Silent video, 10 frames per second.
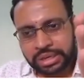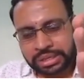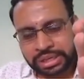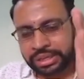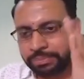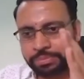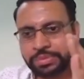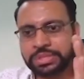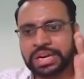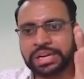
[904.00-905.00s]
t,
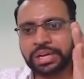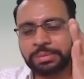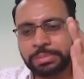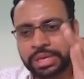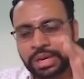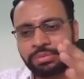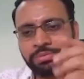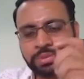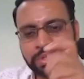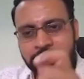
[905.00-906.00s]
delta b of
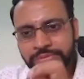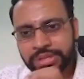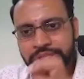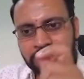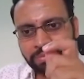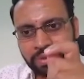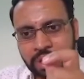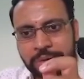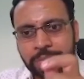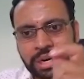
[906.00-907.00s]
which is a function of
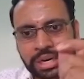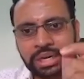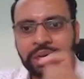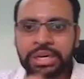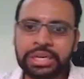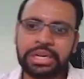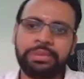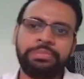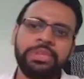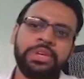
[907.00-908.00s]
r bar and t.